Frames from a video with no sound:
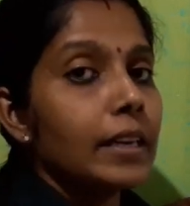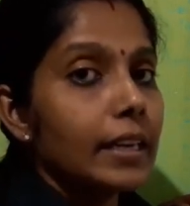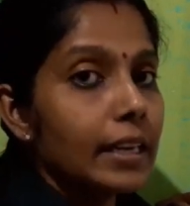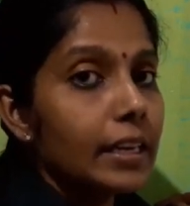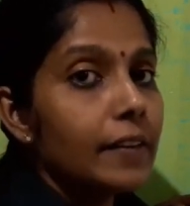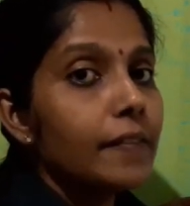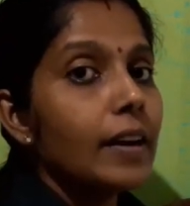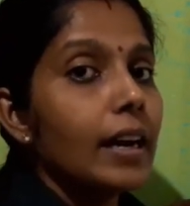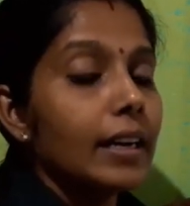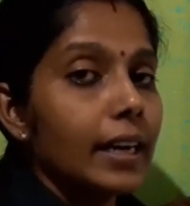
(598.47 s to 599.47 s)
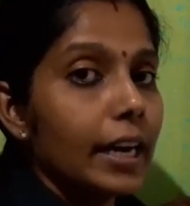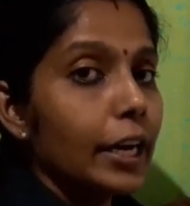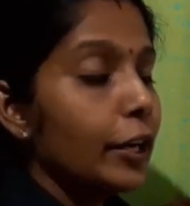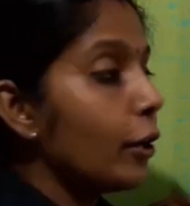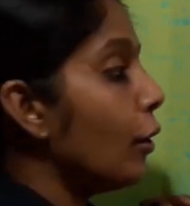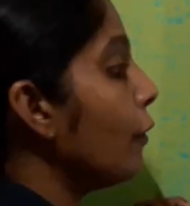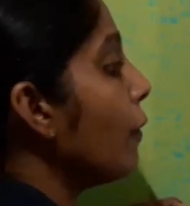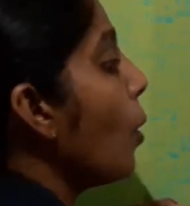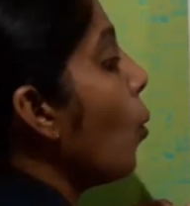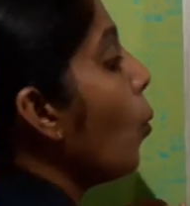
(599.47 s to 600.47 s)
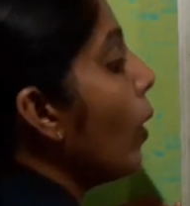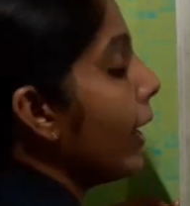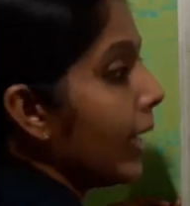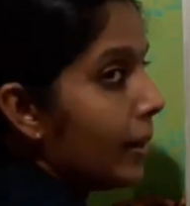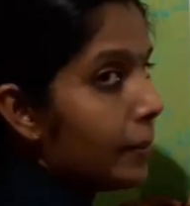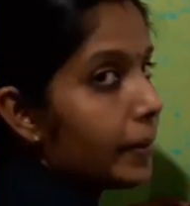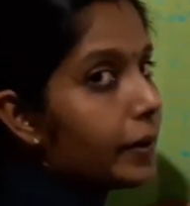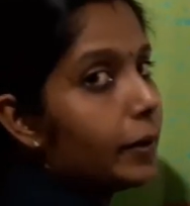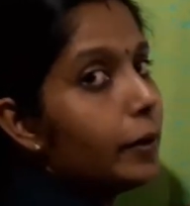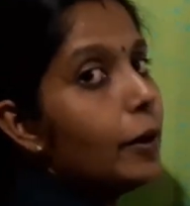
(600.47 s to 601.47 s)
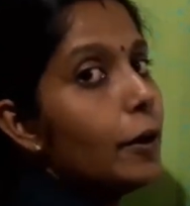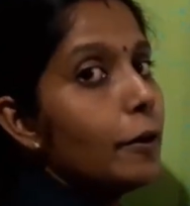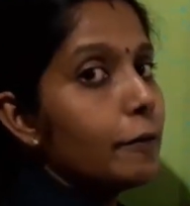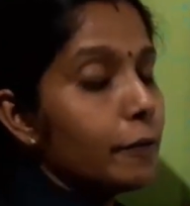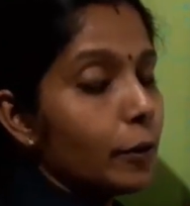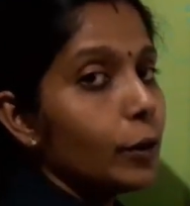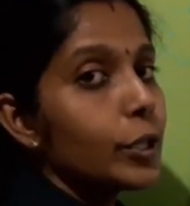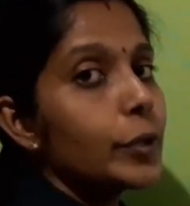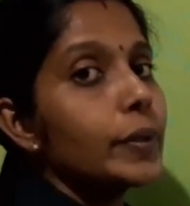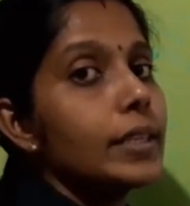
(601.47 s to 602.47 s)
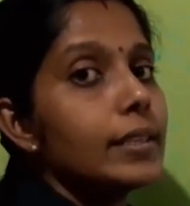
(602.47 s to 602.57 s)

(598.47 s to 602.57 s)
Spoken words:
if a current of 1 ampere flows through the